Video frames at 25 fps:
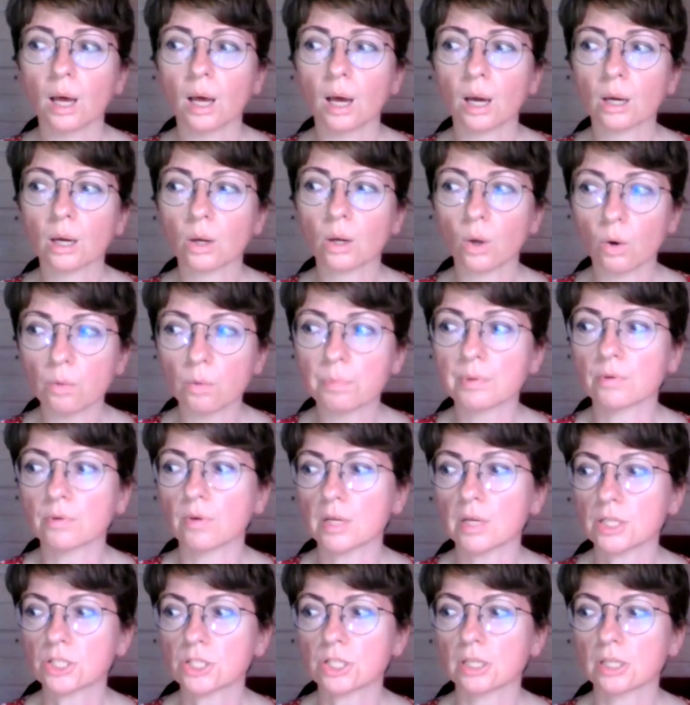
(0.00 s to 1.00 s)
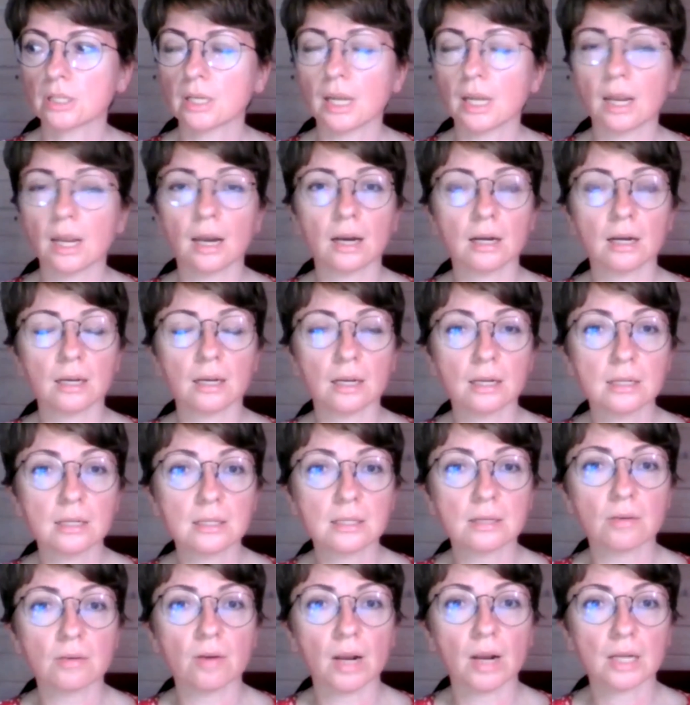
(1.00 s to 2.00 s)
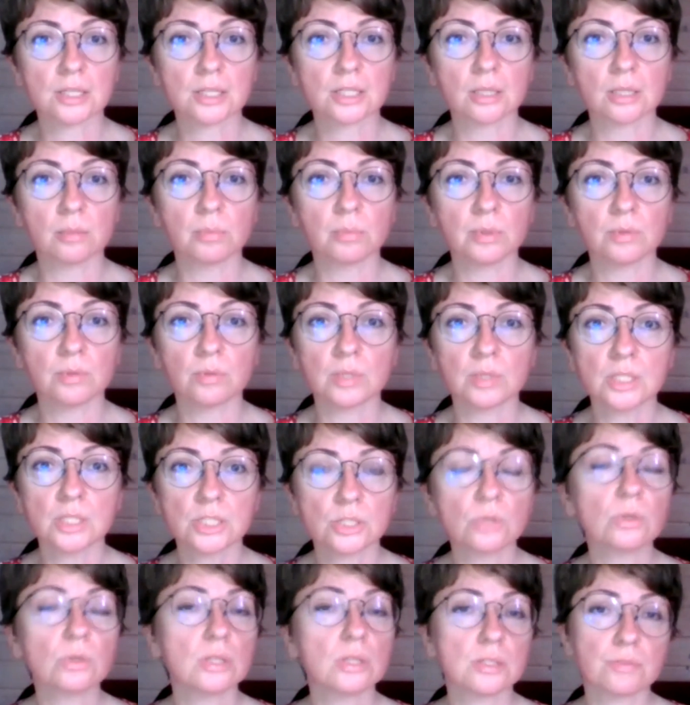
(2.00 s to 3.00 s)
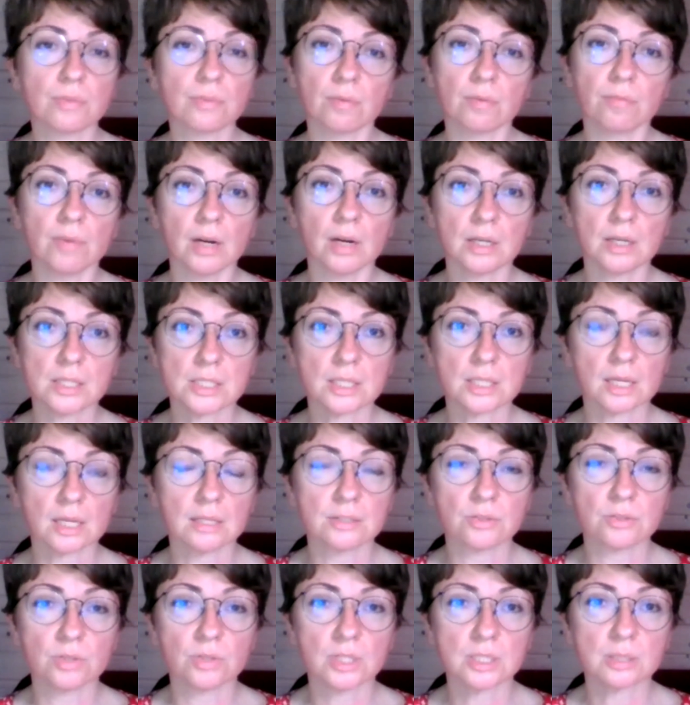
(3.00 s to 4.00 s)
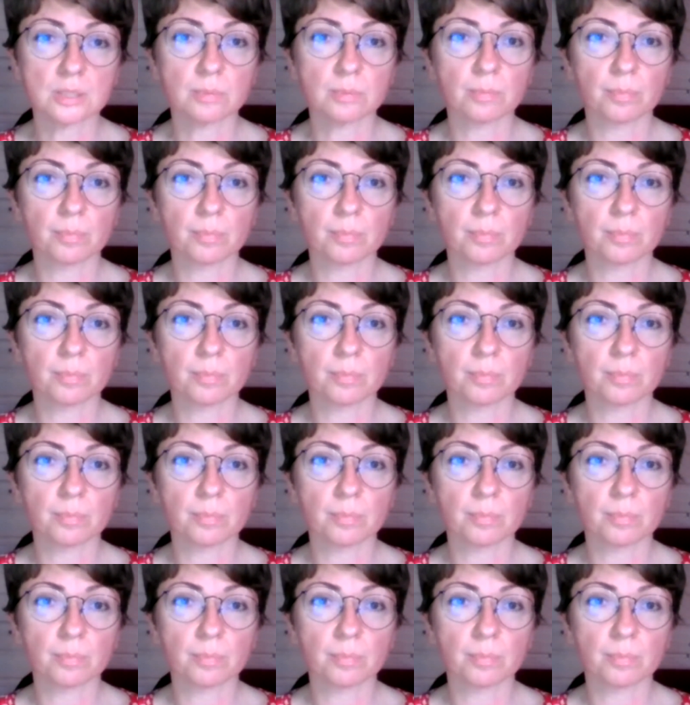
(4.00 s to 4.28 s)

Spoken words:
cooperation and interaction between students from various countries.